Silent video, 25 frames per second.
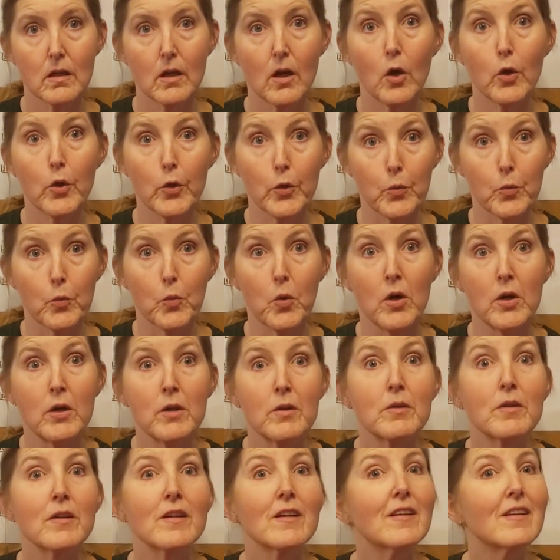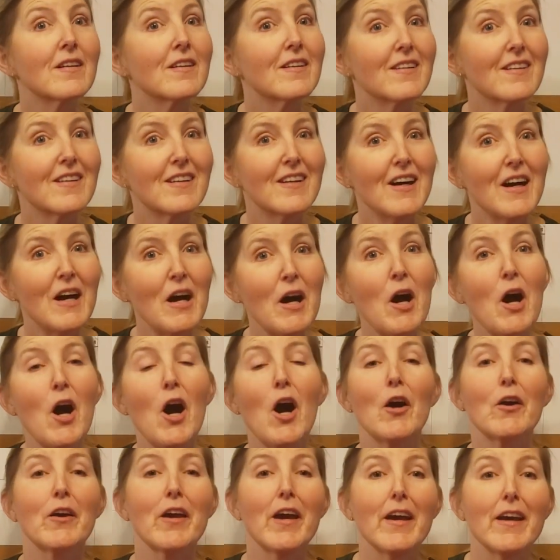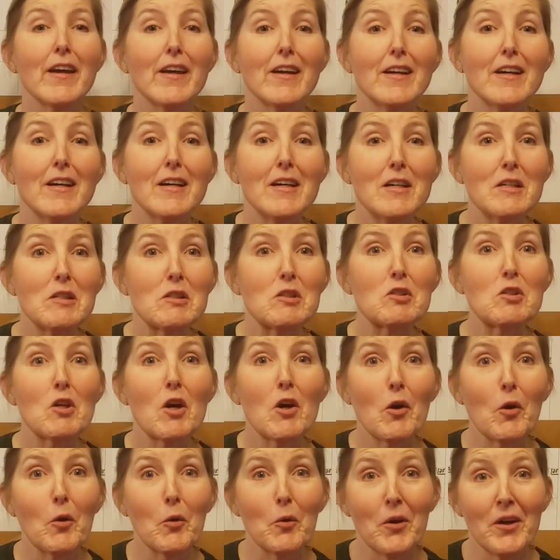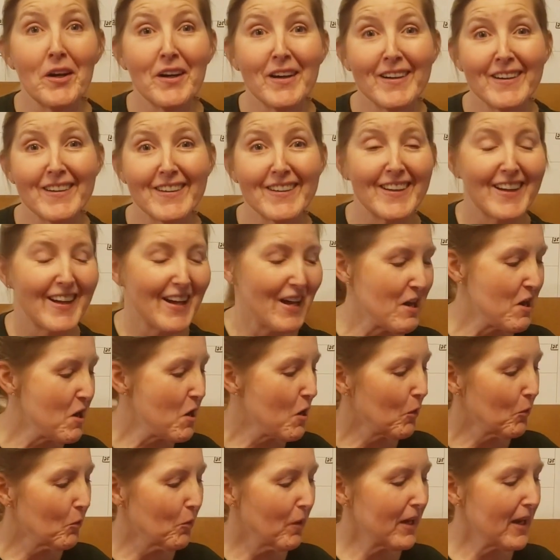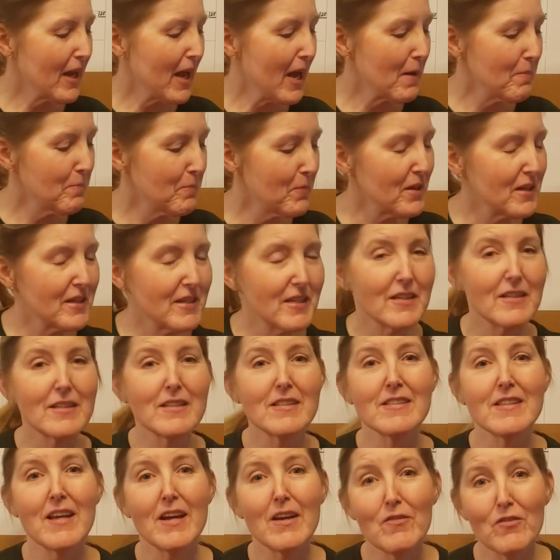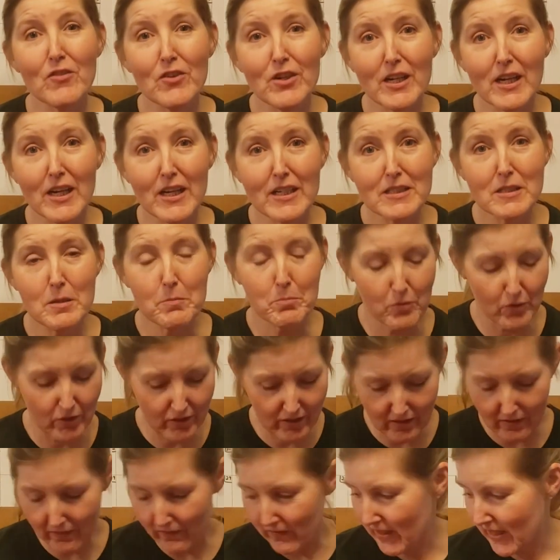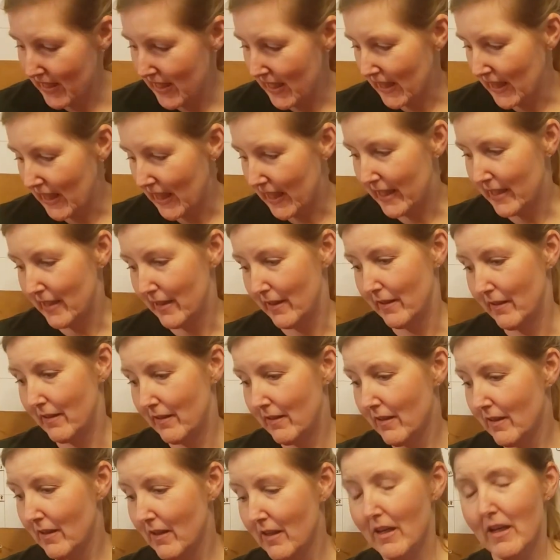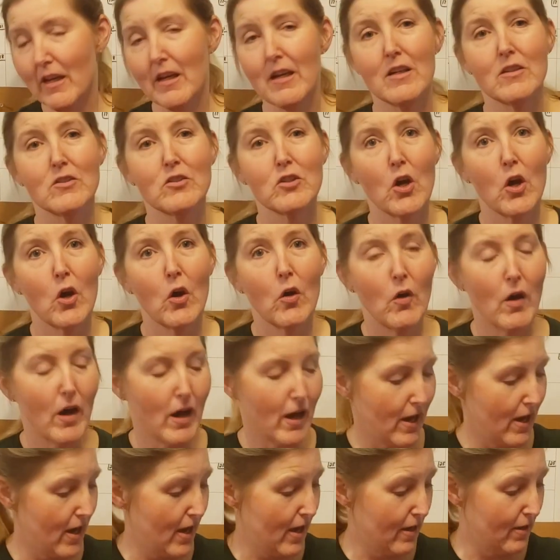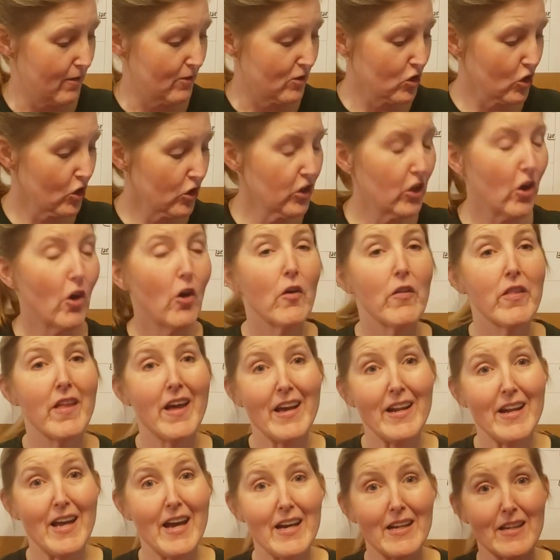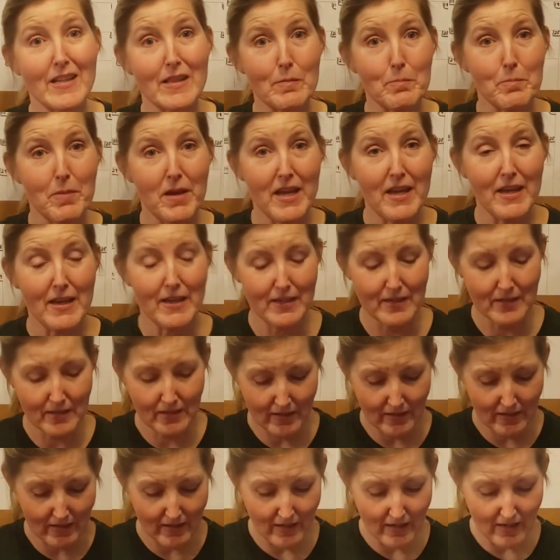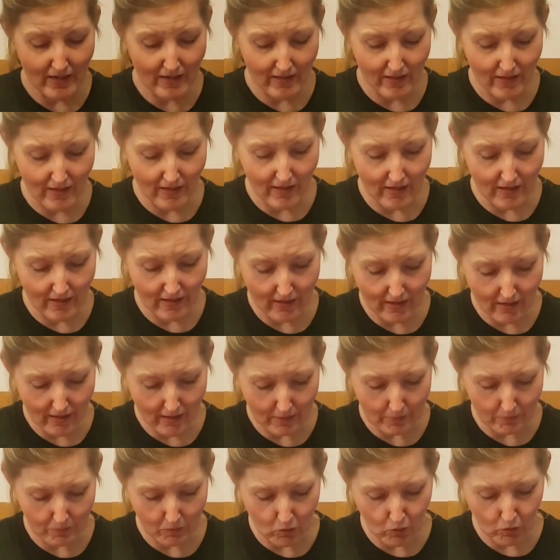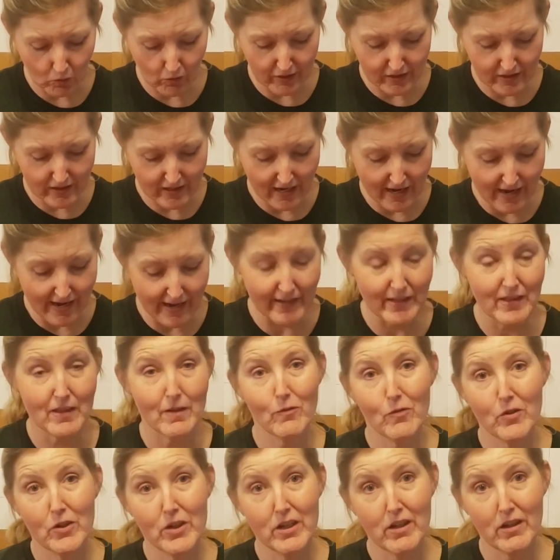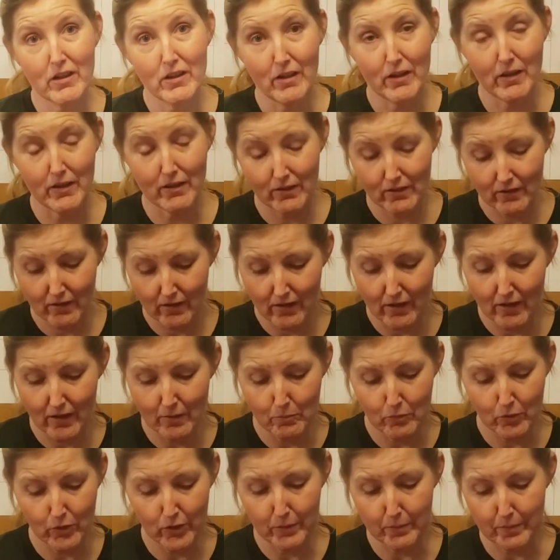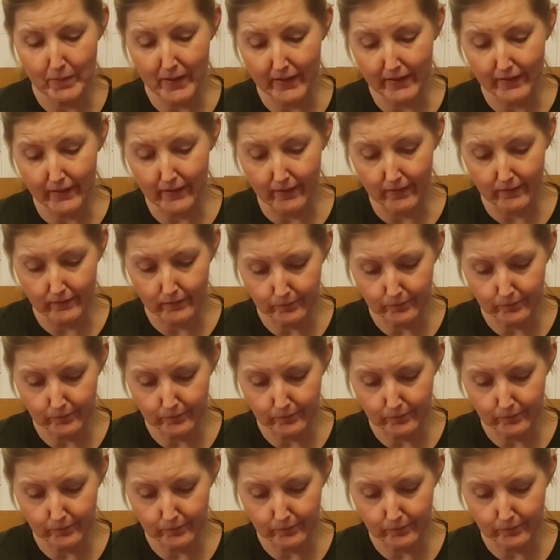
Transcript: Oh, you're okay. So what happened is I forgot to put the vanilla in. So I took all that out of the pan, and then I'm going to add the vanilla and put it back in.